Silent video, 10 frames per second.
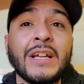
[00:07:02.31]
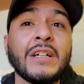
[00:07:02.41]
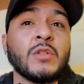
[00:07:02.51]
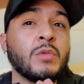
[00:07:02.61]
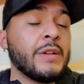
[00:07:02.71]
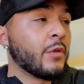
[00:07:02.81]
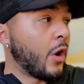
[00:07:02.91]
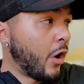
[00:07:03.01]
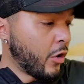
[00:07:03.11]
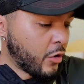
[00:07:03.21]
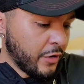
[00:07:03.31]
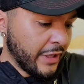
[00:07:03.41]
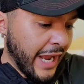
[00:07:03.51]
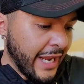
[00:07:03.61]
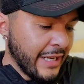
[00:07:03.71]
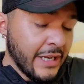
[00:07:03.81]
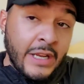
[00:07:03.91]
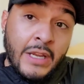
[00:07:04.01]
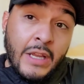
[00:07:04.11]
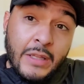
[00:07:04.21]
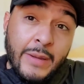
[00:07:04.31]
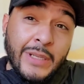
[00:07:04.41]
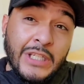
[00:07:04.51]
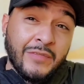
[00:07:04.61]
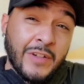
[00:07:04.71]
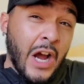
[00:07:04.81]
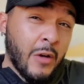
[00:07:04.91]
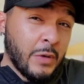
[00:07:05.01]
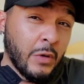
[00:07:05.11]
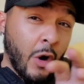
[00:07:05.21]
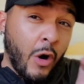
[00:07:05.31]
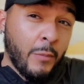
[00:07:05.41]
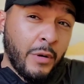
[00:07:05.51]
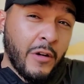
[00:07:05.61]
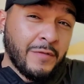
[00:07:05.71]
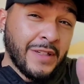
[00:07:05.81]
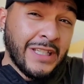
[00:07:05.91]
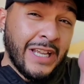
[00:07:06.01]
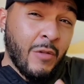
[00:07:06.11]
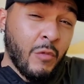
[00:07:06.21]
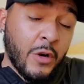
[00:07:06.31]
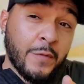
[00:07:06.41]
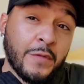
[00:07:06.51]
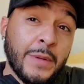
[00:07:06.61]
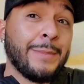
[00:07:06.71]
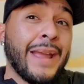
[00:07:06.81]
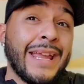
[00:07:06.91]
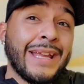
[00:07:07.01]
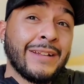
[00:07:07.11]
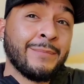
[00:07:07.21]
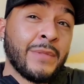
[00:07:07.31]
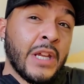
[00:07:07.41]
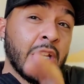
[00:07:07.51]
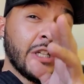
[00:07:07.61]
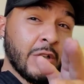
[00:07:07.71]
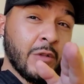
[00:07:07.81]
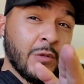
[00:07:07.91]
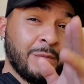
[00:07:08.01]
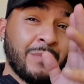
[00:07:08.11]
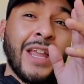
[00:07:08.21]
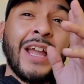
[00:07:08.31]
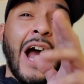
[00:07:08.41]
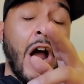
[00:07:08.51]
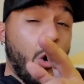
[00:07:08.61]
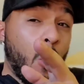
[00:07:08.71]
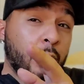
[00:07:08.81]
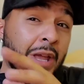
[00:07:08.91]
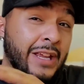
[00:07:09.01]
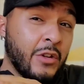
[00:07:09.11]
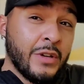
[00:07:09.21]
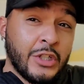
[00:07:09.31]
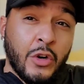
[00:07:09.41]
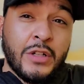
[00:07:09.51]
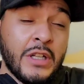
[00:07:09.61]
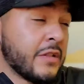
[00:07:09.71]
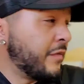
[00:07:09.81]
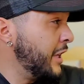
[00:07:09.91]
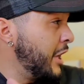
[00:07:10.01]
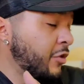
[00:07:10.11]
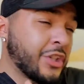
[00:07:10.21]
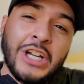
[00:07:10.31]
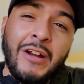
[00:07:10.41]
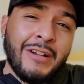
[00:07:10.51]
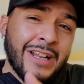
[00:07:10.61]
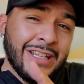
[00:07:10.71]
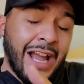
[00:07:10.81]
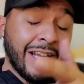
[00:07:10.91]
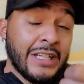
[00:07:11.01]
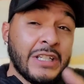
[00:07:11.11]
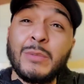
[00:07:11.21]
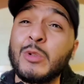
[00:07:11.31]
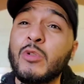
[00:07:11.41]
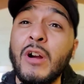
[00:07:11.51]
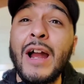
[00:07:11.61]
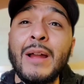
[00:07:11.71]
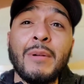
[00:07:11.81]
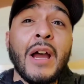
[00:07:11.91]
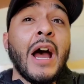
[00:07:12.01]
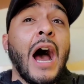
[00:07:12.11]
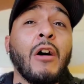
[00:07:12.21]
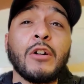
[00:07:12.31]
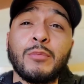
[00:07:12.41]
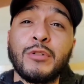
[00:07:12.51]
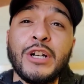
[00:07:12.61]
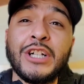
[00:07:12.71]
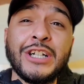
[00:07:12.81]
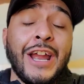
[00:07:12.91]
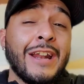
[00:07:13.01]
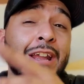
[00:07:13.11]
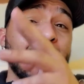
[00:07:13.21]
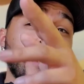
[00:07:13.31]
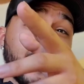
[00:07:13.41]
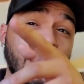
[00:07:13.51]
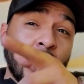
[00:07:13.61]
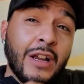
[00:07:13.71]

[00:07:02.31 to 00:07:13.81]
Because we were all created in the image of God. We were all perfectly and wonderfully made. So I hope that you enjoyed this video. Share it, like it, subscribe. I would appreciate it.